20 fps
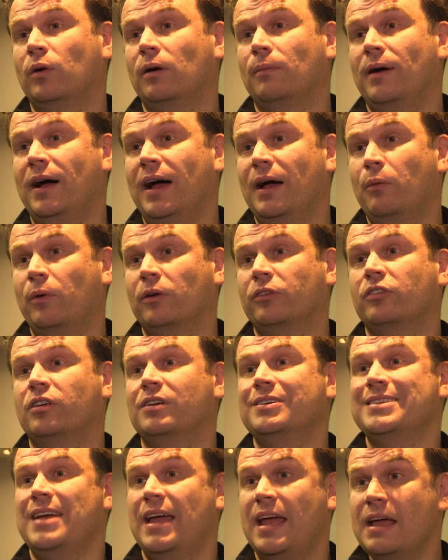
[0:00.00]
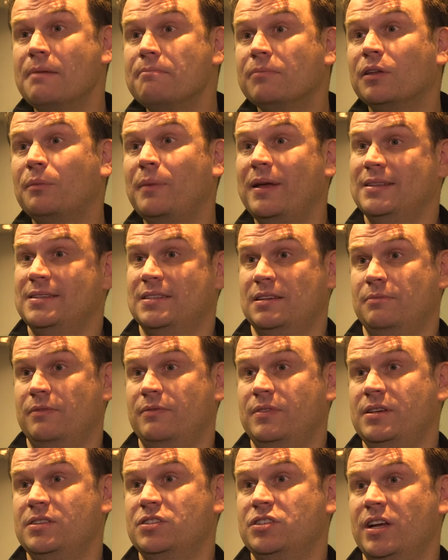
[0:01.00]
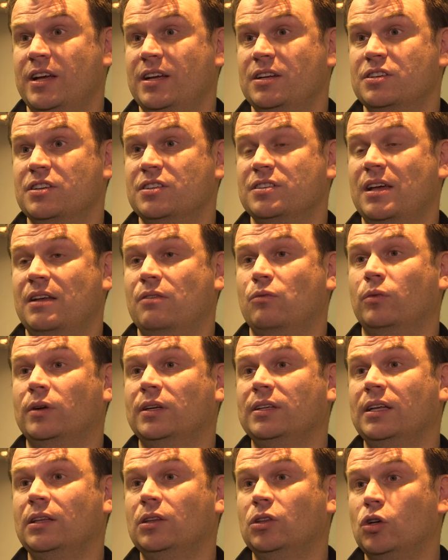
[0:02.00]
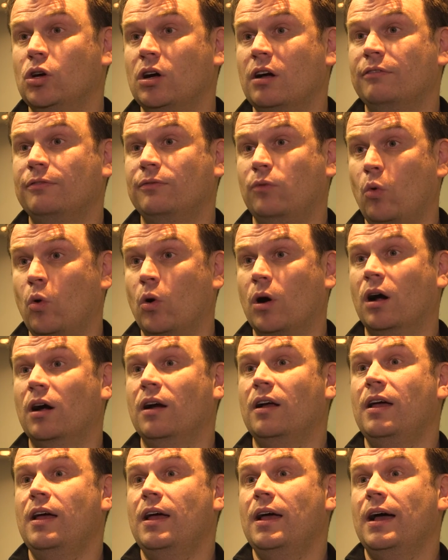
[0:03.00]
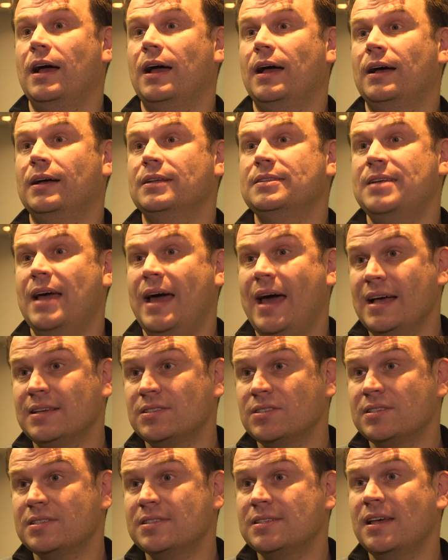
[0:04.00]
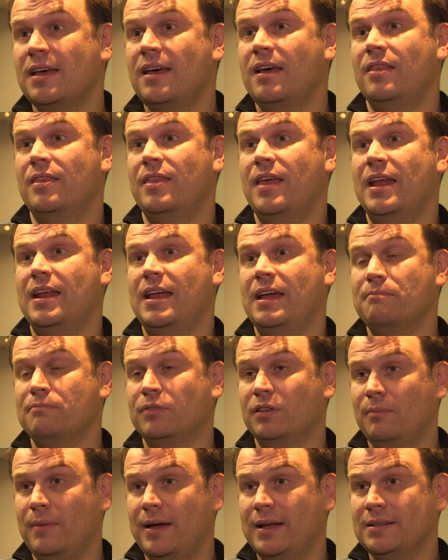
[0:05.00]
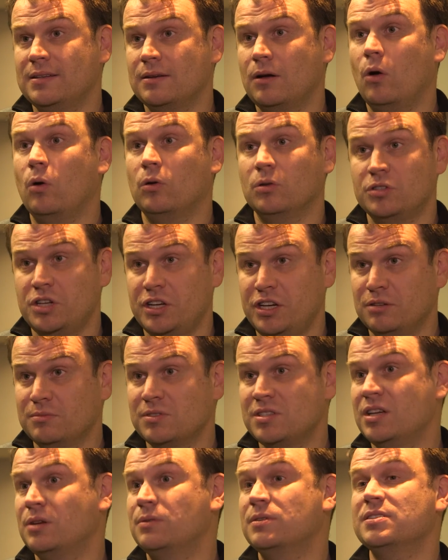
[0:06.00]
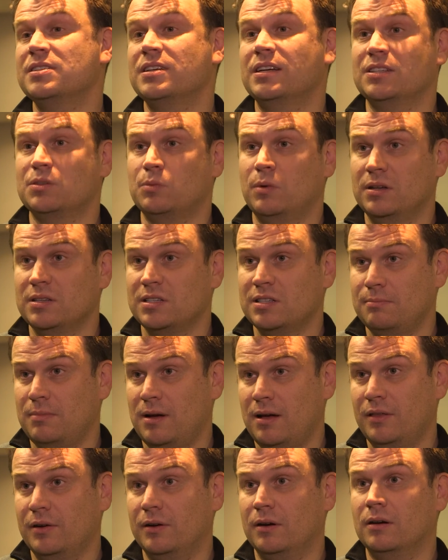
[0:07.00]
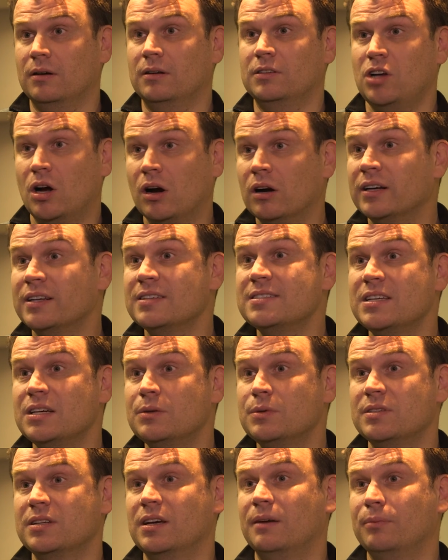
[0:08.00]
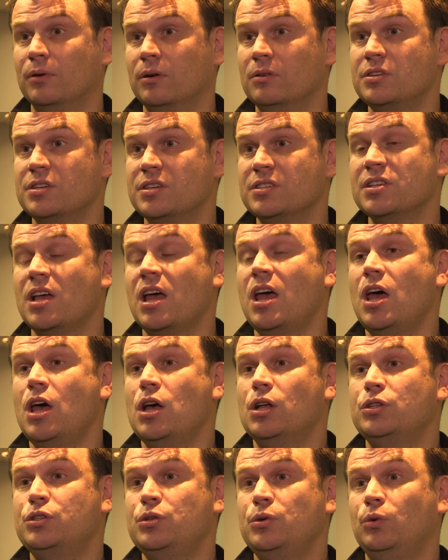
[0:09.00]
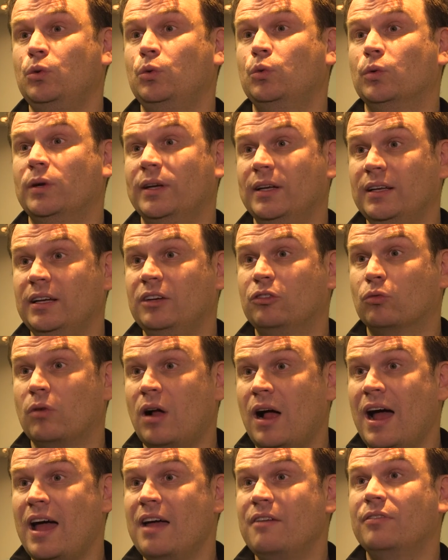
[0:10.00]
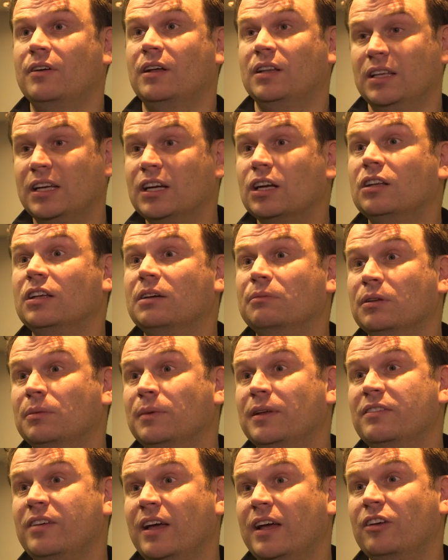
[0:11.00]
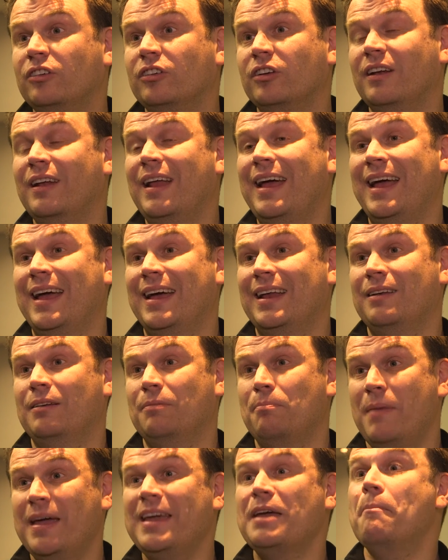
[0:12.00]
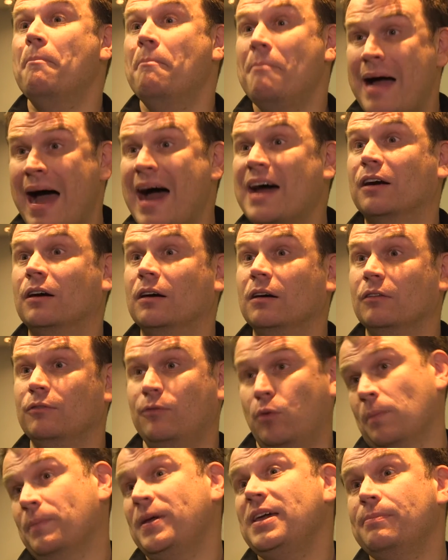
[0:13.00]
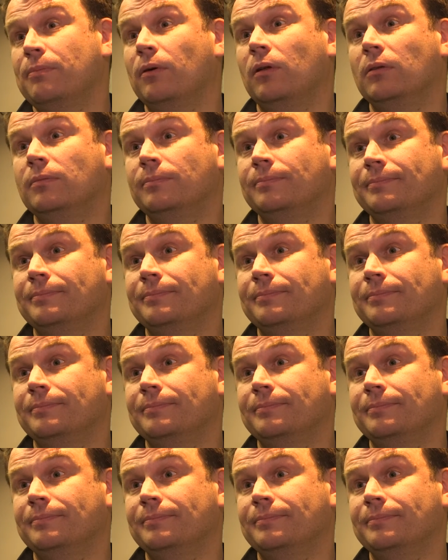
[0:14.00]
whereby we're starting to implement some of these changes and really look for tests that implement whole genome sequencing as well as some other targeted sequencing approaches to really drive clinical implementation and make it matter for people.